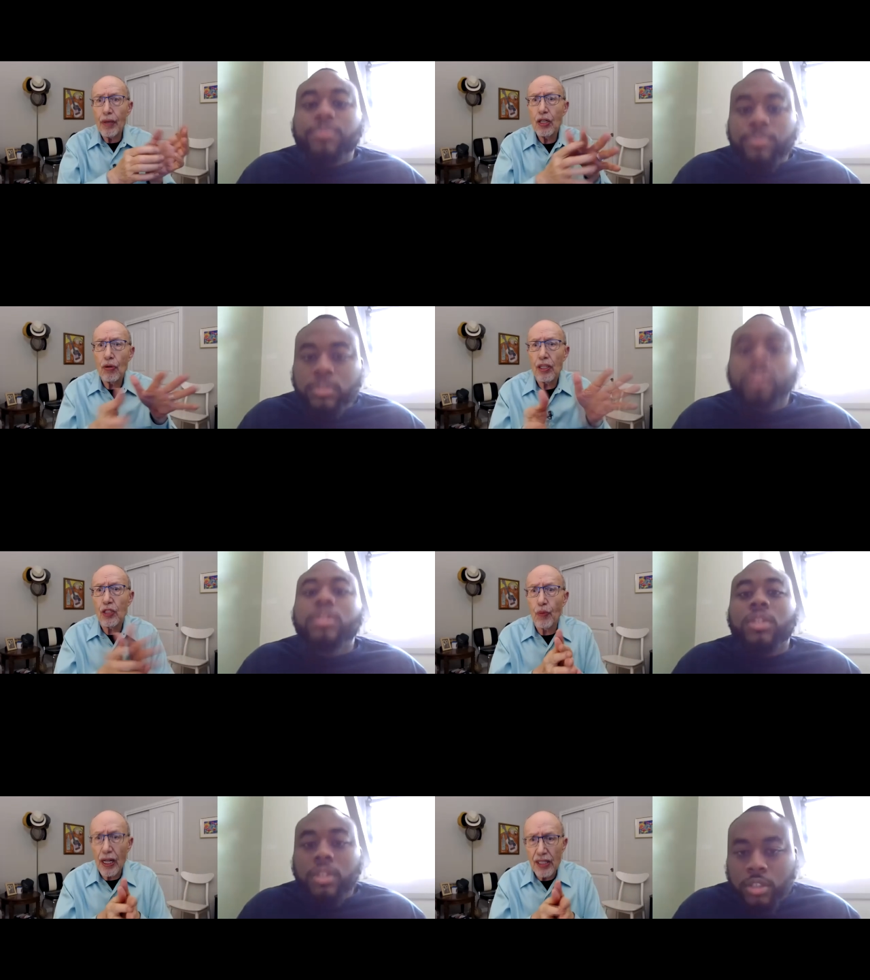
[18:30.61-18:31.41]
Speaker 1: me to
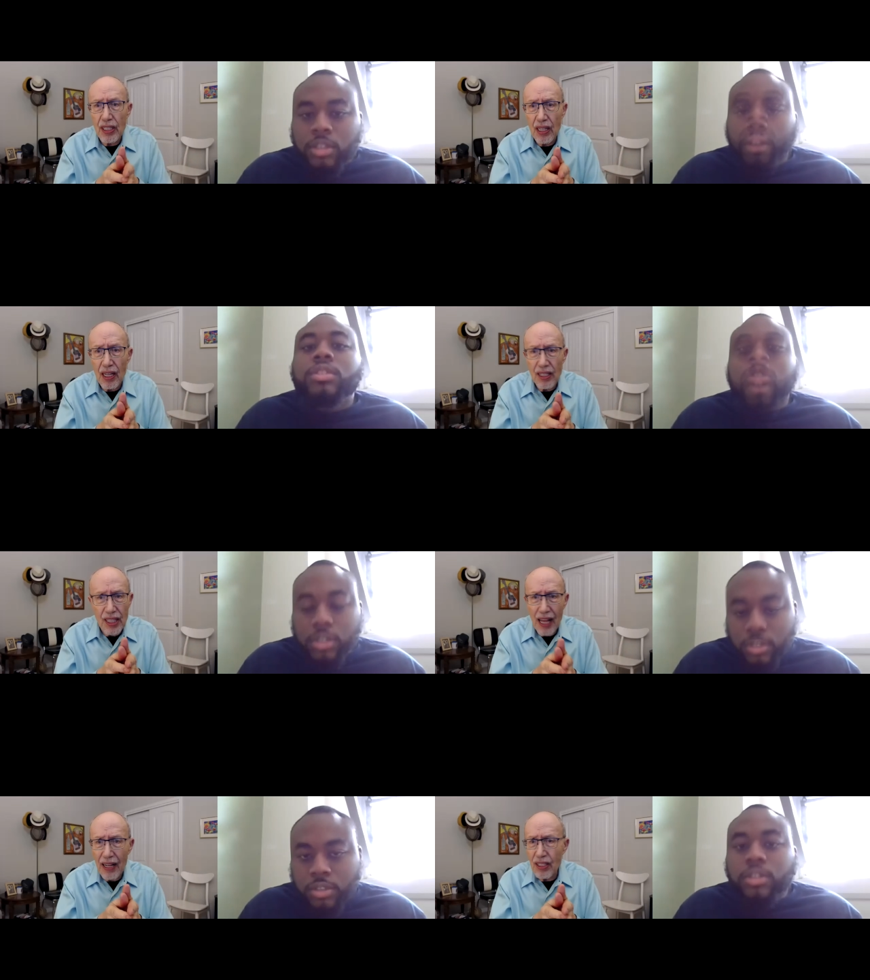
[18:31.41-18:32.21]
express it is
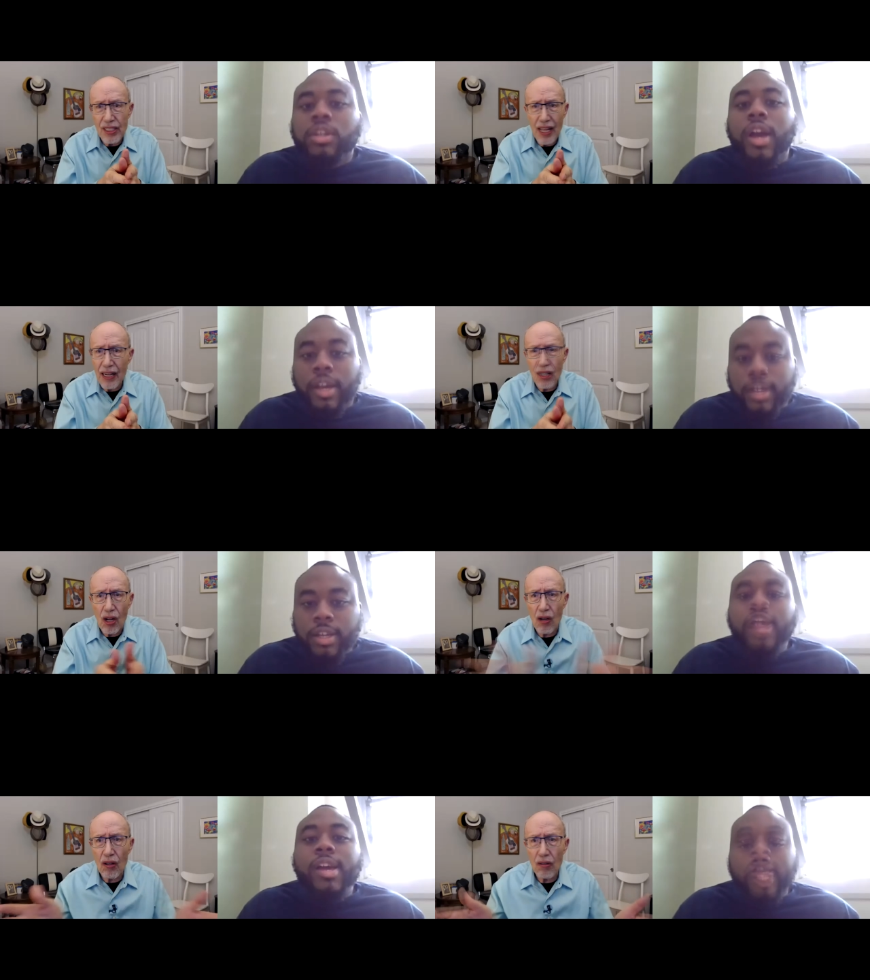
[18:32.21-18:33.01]
that does yeah, that at
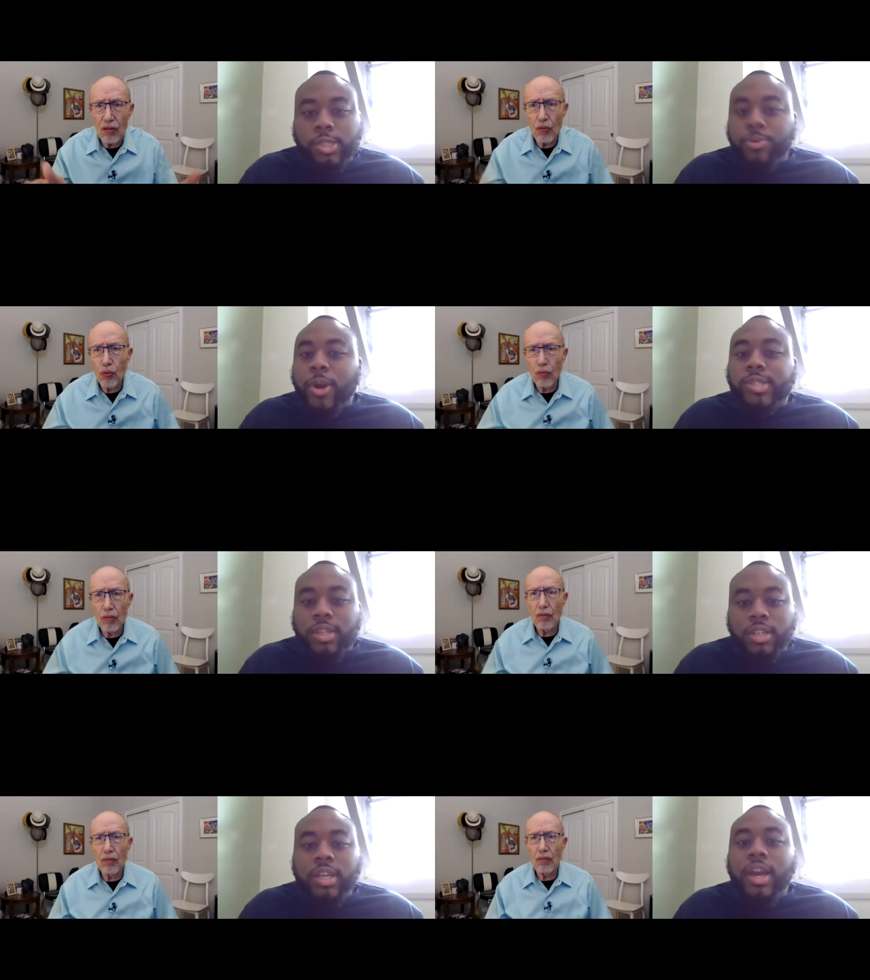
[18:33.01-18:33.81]
all
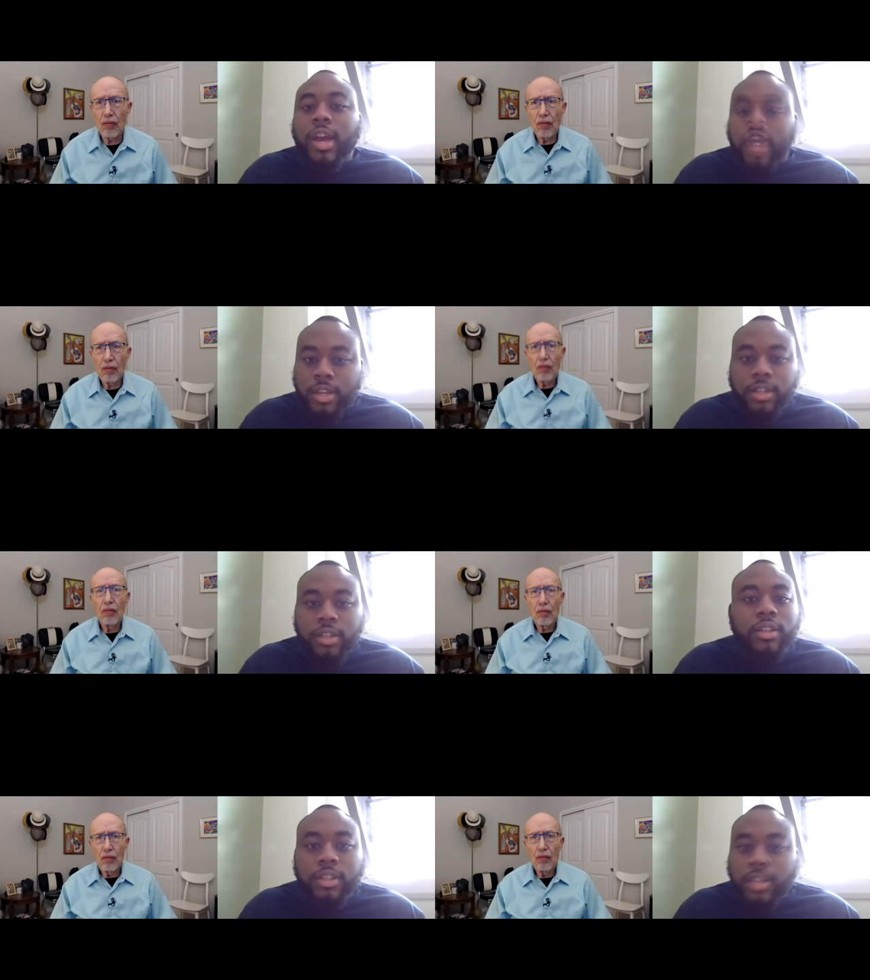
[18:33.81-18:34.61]
Speaker 2: expressing yeah
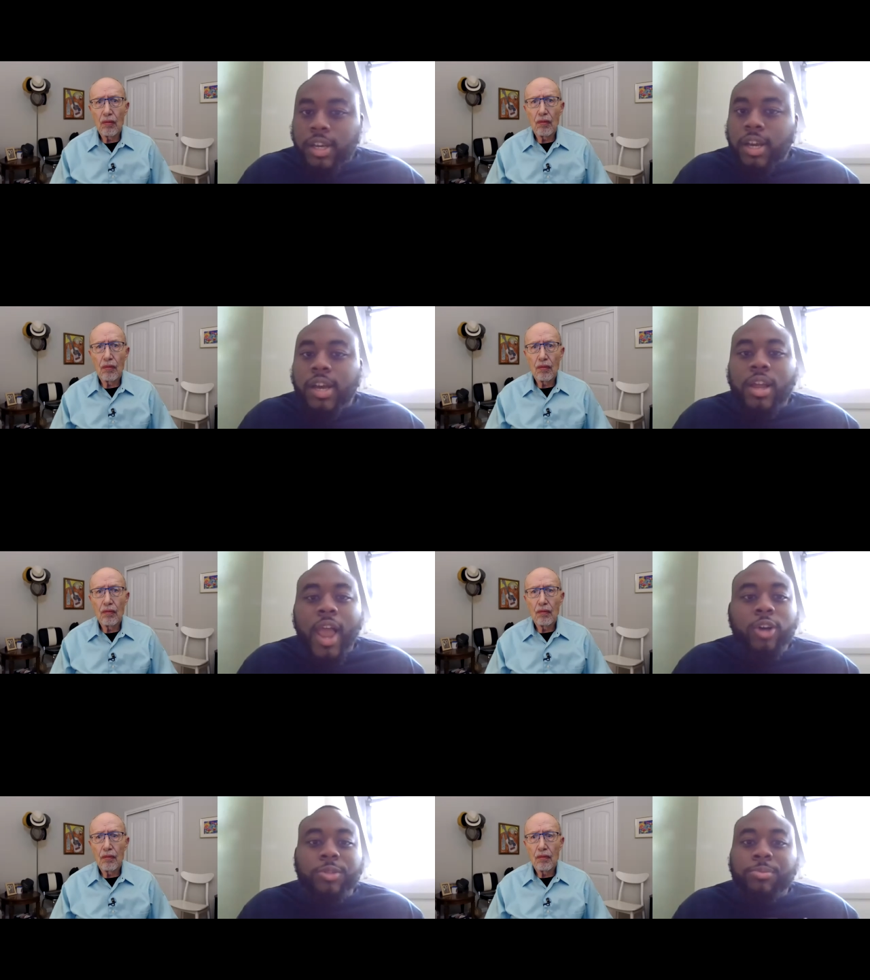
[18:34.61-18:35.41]
yeah it
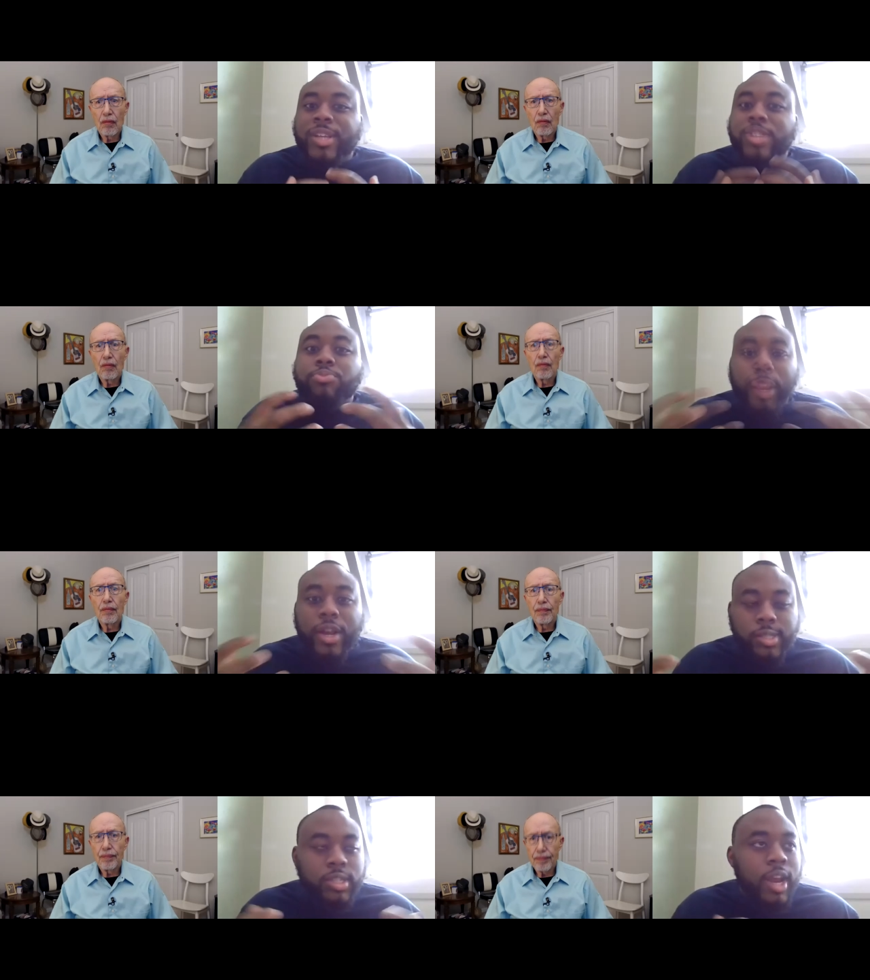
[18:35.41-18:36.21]
allows them to
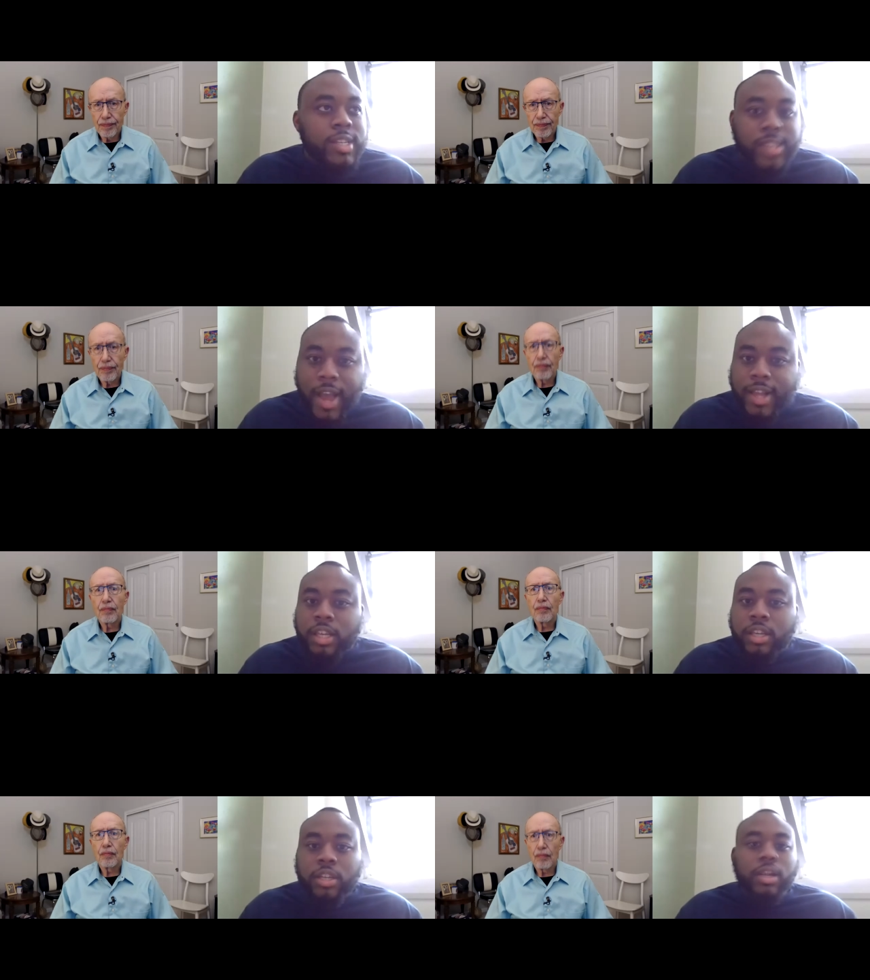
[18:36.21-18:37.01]
express yeah exactly
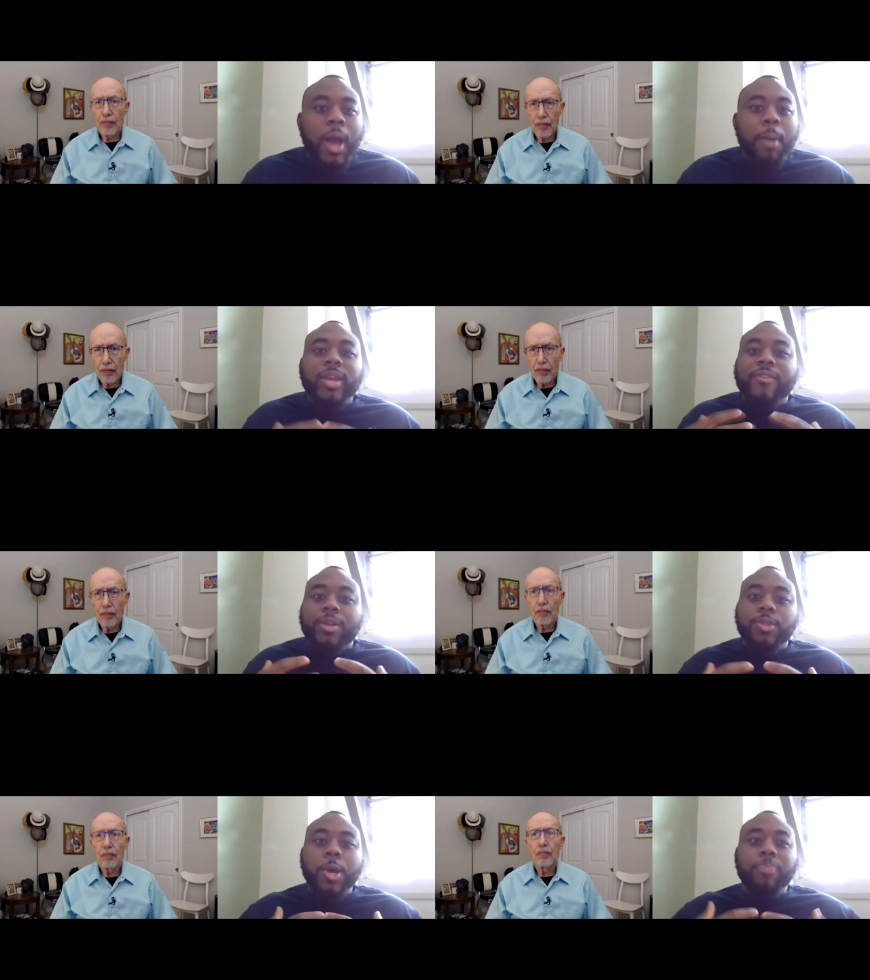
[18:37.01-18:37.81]
i'm
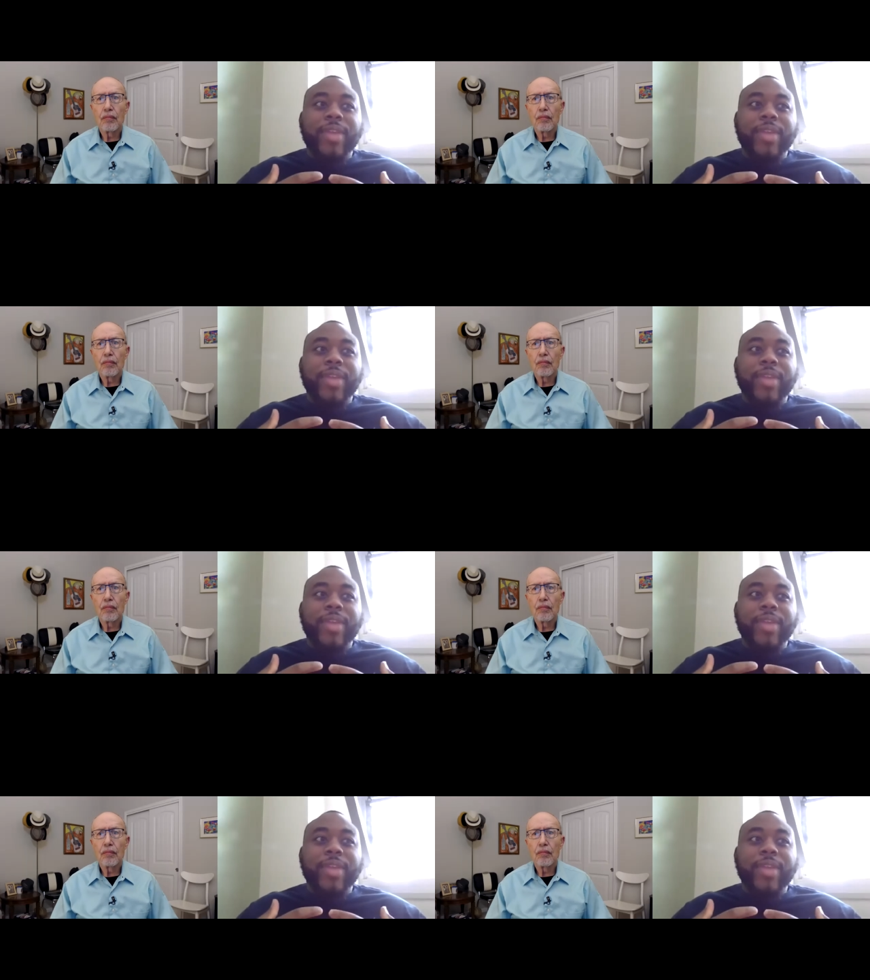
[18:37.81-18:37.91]
giving them